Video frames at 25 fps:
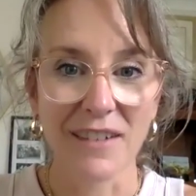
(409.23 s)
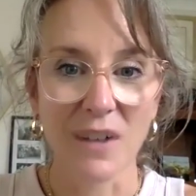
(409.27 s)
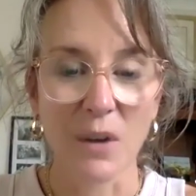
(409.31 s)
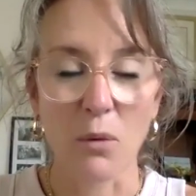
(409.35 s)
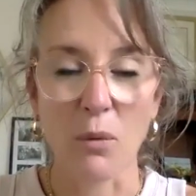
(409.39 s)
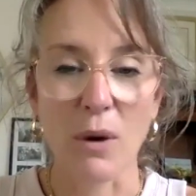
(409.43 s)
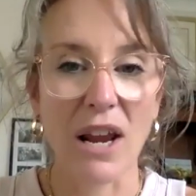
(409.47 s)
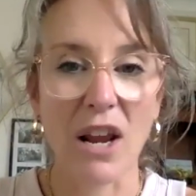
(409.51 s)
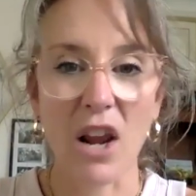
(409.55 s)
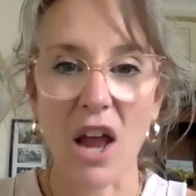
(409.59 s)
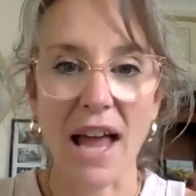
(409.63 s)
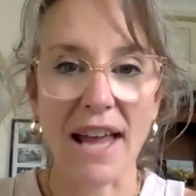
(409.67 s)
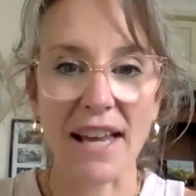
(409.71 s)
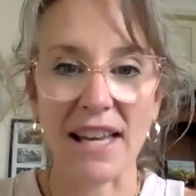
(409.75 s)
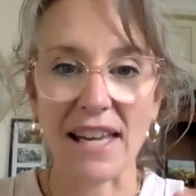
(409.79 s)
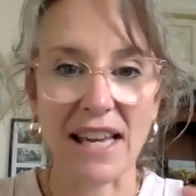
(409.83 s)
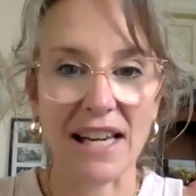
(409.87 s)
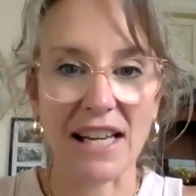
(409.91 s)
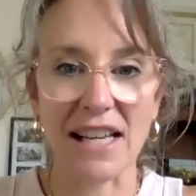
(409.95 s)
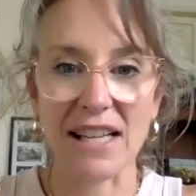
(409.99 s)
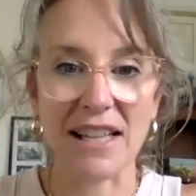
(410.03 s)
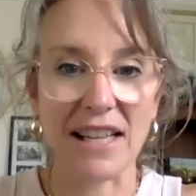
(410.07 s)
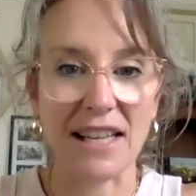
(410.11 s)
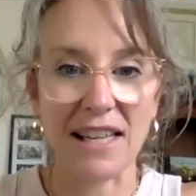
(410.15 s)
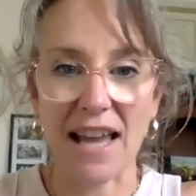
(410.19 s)
We're like
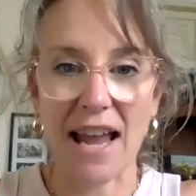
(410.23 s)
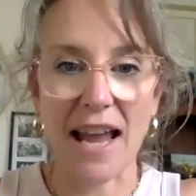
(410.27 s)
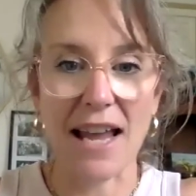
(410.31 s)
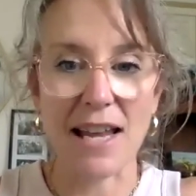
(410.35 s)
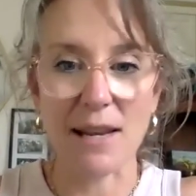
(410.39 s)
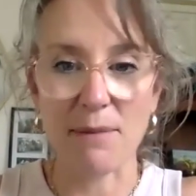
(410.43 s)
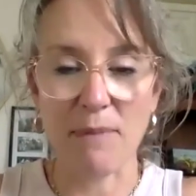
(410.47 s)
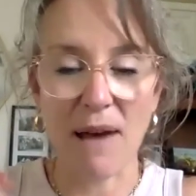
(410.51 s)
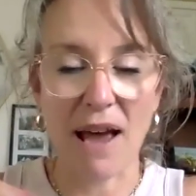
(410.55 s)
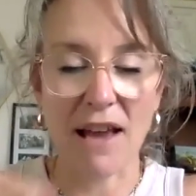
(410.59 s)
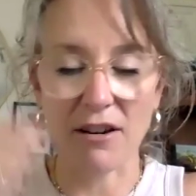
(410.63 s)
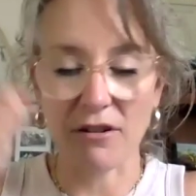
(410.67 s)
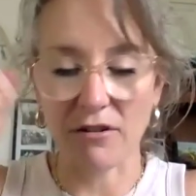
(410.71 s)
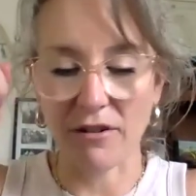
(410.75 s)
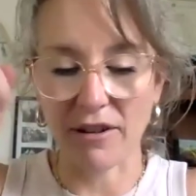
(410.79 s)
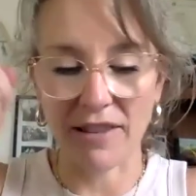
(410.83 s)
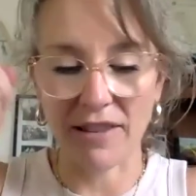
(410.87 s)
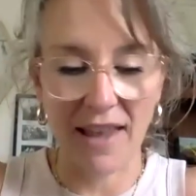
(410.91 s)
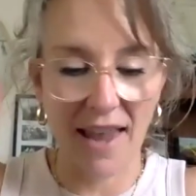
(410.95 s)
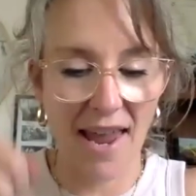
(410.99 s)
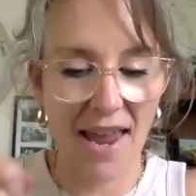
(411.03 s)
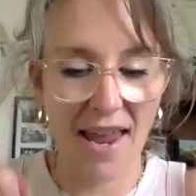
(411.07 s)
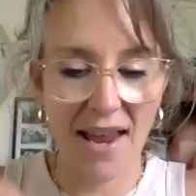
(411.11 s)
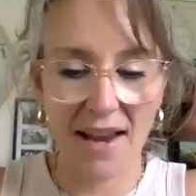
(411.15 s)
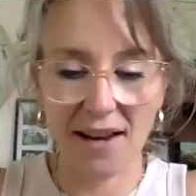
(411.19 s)
getting the cake batter and
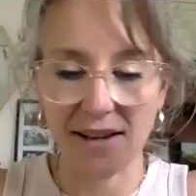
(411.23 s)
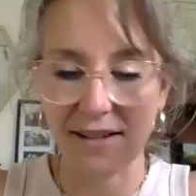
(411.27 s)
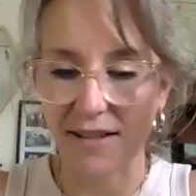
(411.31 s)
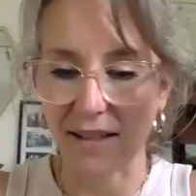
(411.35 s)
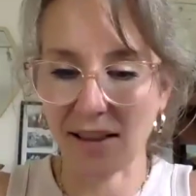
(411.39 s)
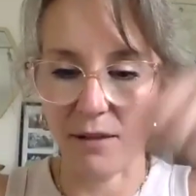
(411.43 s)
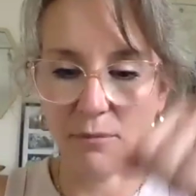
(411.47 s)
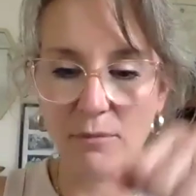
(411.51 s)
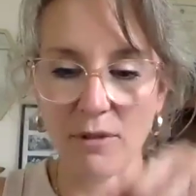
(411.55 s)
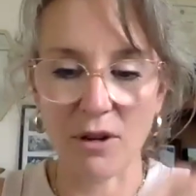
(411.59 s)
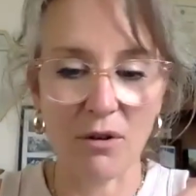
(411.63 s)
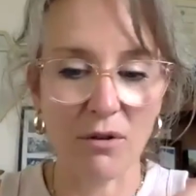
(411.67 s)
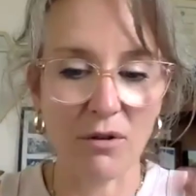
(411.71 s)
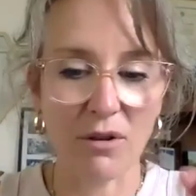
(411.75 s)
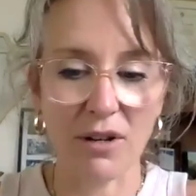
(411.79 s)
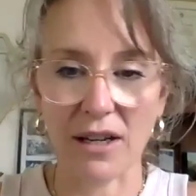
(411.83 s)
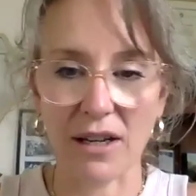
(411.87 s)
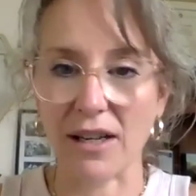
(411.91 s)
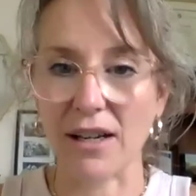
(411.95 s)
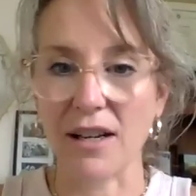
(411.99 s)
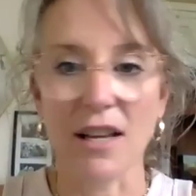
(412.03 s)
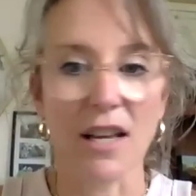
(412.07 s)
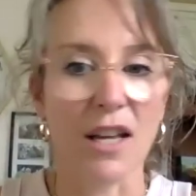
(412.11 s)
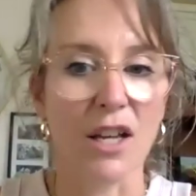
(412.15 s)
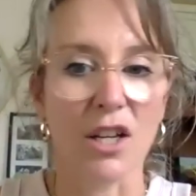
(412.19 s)
the eggs and the milk
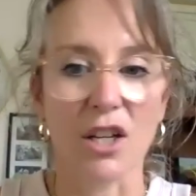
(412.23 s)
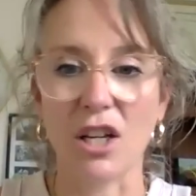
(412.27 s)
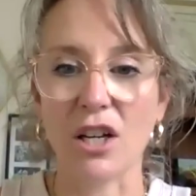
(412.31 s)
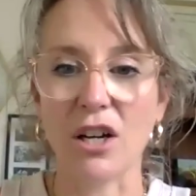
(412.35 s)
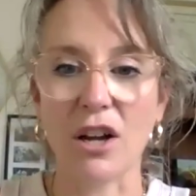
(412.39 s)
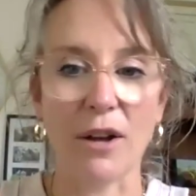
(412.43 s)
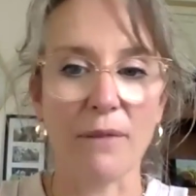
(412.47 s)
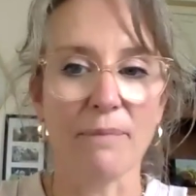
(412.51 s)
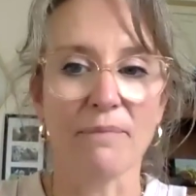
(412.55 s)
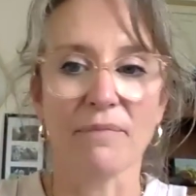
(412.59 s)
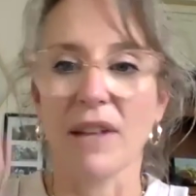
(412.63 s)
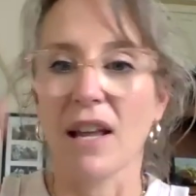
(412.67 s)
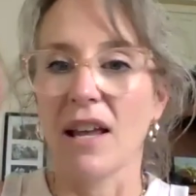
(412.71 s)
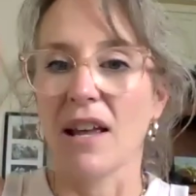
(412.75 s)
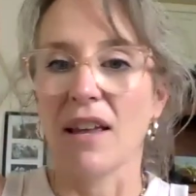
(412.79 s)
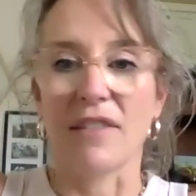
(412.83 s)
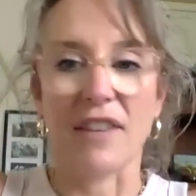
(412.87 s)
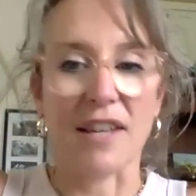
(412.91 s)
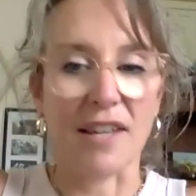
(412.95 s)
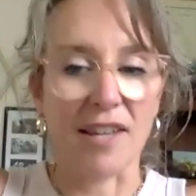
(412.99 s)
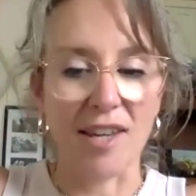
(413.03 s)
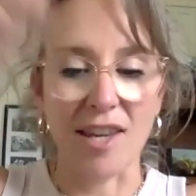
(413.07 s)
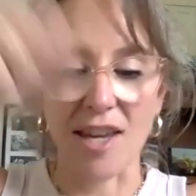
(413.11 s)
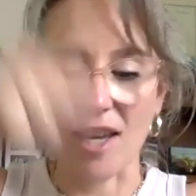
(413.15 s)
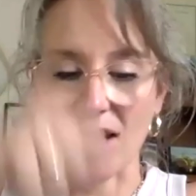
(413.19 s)
and the
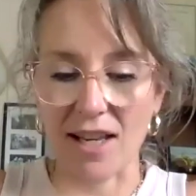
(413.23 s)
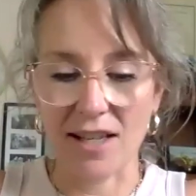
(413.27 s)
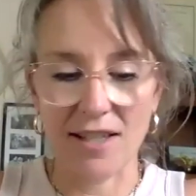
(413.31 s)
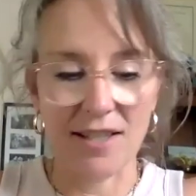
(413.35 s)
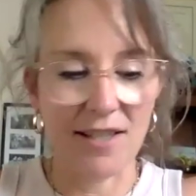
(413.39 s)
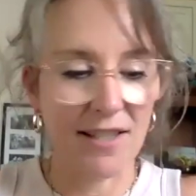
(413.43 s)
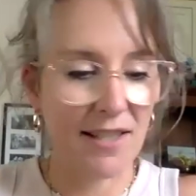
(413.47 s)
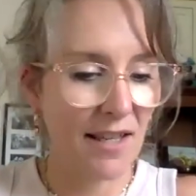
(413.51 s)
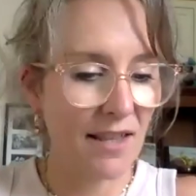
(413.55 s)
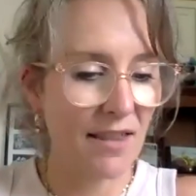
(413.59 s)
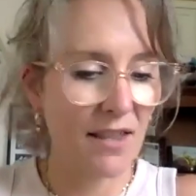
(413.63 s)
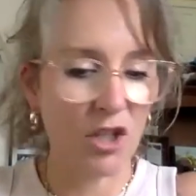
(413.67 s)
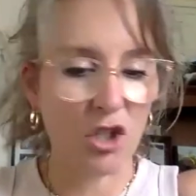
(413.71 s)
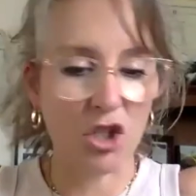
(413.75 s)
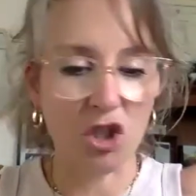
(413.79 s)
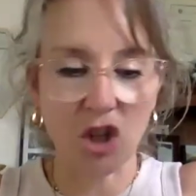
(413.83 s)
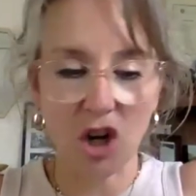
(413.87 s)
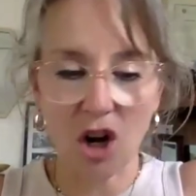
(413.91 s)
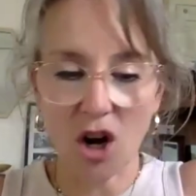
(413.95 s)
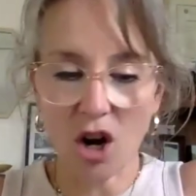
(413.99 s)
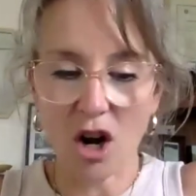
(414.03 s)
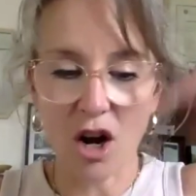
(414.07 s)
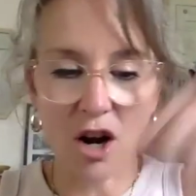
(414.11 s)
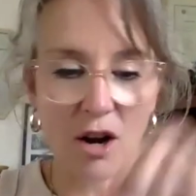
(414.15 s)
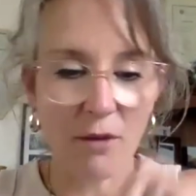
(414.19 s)
kids and the
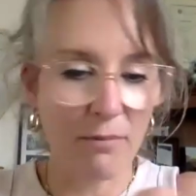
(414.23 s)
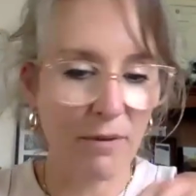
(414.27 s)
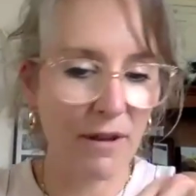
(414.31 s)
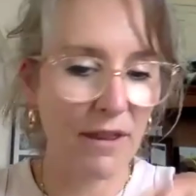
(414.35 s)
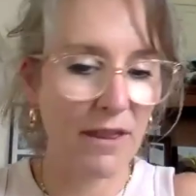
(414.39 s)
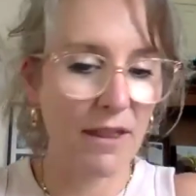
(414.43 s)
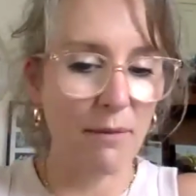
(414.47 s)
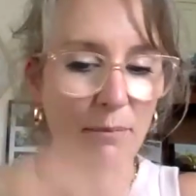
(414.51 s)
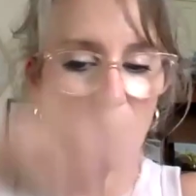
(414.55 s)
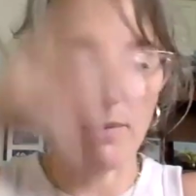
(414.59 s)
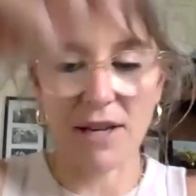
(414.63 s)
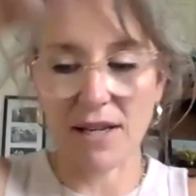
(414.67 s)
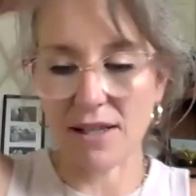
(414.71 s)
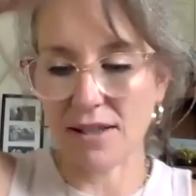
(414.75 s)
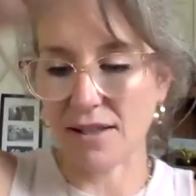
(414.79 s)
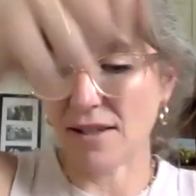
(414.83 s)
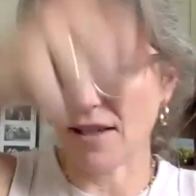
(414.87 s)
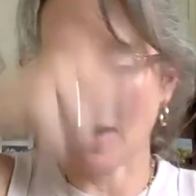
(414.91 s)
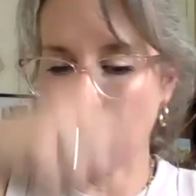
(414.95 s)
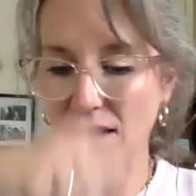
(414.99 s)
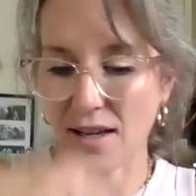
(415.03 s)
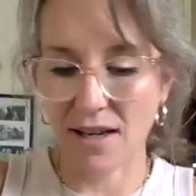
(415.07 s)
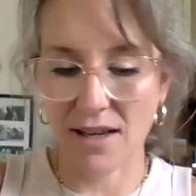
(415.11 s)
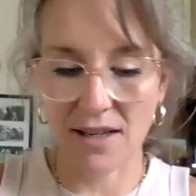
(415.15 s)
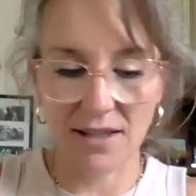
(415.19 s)
job and the
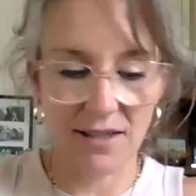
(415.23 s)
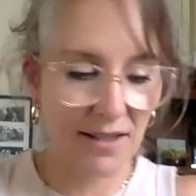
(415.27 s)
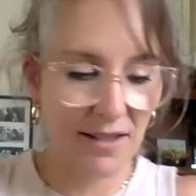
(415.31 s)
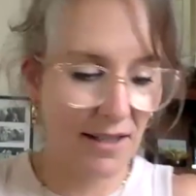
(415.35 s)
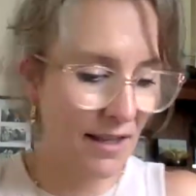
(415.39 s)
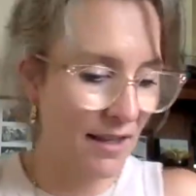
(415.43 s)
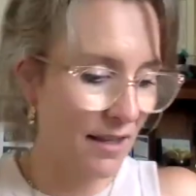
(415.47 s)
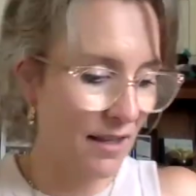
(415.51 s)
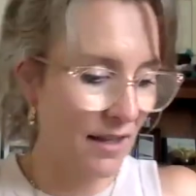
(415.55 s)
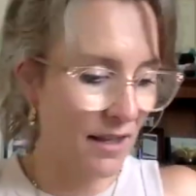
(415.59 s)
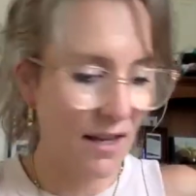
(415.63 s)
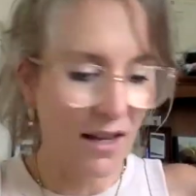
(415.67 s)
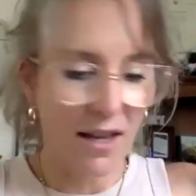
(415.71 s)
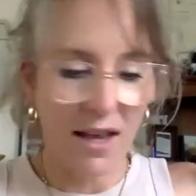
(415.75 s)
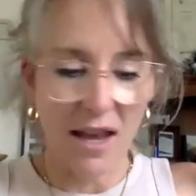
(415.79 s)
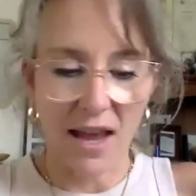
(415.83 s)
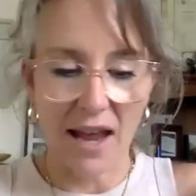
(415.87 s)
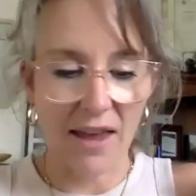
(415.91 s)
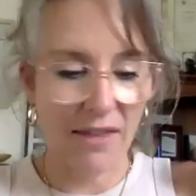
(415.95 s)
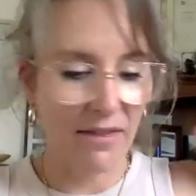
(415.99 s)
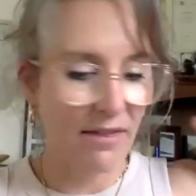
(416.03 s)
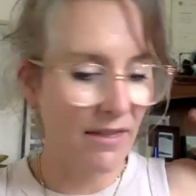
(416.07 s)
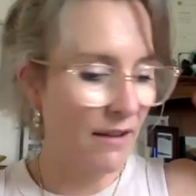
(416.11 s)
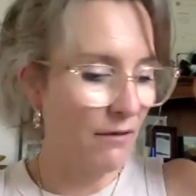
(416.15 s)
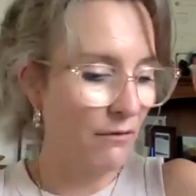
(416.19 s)
business and
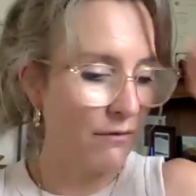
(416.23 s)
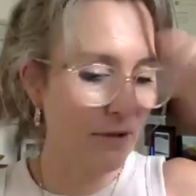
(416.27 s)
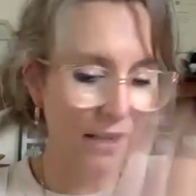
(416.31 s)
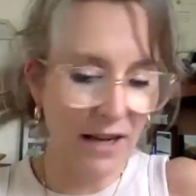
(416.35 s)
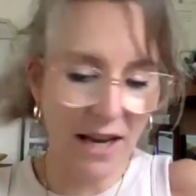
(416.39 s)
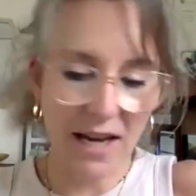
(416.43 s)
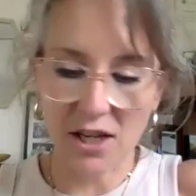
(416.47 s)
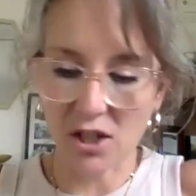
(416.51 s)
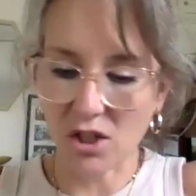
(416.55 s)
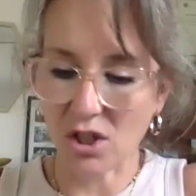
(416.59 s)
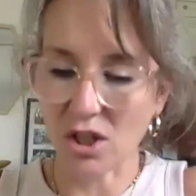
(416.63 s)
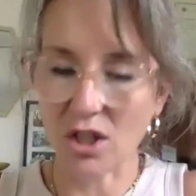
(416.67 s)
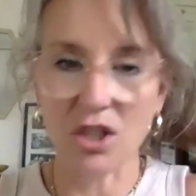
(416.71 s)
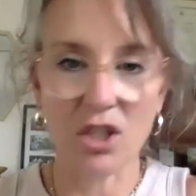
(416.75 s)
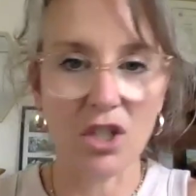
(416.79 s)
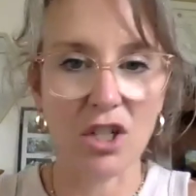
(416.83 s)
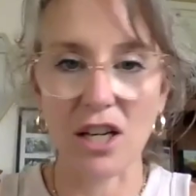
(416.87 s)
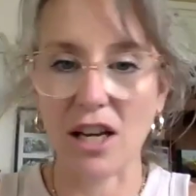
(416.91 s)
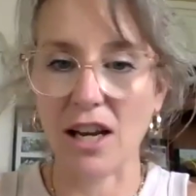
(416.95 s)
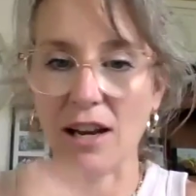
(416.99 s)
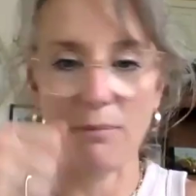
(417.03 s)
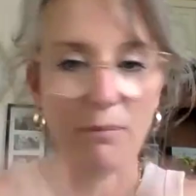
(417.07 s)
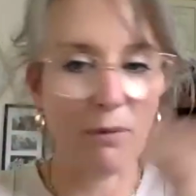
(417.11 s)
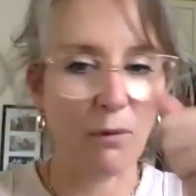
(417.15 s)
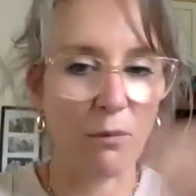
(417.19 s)
the relationship,